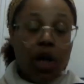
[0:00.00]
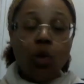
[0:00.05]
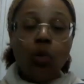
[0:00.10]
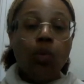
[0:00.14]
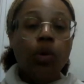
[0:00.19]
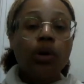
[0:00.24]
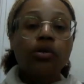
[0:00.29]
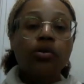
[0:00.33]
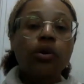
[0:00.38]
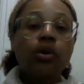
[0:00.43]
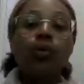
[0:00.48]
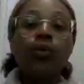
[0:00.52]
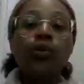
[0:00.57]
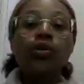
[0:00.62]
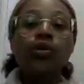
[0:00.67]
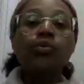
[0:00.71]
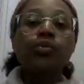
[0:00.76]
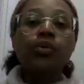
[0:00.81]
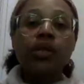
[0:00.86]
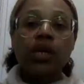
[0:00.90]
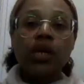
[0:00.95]
What all
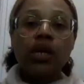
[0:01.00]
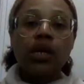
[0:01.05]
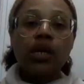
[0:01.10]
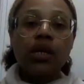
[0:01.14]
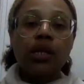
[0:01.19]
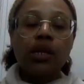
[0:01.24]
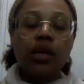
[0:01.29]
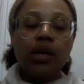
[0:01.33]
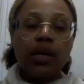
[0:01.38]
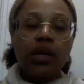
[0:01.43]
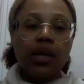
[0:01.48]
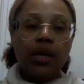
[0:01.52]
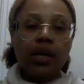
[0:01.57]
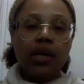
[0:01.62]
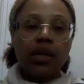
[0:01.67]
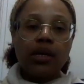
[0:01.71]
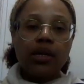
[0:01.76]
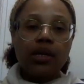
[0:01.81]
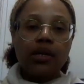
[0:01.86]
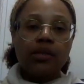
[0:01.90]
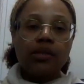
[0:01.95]
you need
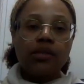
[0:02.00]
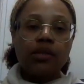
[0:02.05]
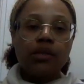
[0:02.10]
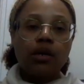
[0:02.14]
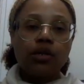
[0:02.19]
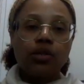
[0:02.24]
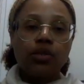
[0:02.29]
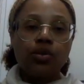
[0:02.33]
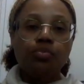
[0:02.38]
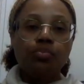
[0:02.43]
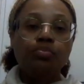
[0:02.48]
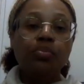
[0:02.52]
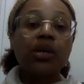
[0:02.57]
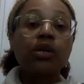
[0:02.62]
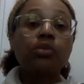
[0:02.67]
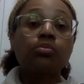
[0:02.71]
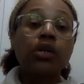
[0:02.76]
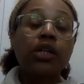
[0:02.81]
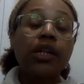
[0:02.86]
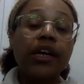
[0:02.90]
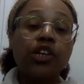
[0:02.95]
is to
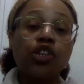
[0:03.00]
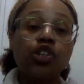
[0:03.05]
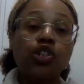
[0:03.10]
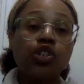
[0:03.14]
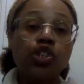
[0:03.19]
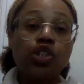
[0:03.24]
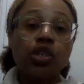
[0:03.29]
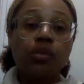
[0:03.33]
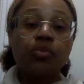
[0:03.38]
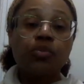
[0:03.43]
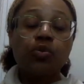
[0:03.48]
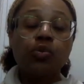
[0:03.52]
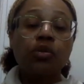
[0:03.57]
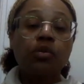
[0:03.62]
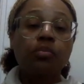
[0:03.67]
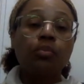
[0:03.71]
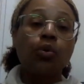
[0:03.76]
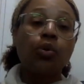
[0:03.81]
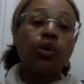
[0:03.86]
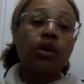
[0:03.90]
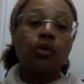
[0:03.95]
build relationships with
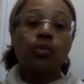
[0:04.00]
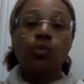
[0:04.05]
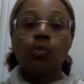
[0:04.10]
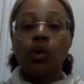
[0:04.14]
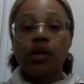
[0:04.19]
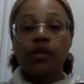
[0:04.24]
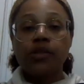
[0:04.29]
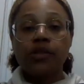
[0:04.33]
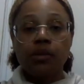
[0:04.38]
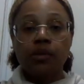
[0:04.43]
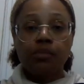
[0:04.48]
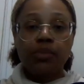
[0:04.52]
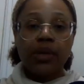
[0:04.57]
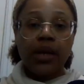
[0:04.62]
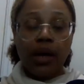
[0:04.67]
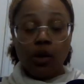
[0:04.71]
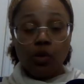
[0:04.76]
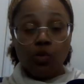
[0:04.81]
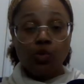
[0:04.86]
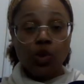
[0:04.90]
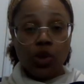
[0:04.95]
more than one
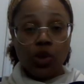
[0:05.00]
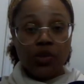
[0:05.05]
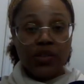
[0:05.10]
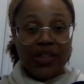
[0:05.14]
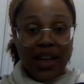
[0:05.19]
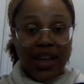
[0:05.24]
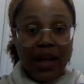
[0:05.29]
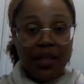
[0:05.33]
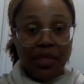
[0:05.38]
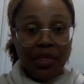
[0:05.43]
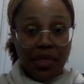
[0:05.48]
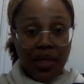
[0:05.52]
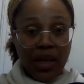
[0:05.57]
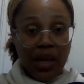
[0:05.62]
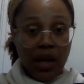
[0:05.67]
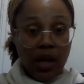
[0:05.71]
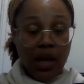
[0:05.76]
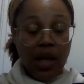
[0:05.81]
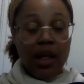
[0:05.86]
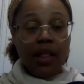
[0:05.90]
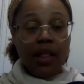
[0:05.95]
supplier who does that thing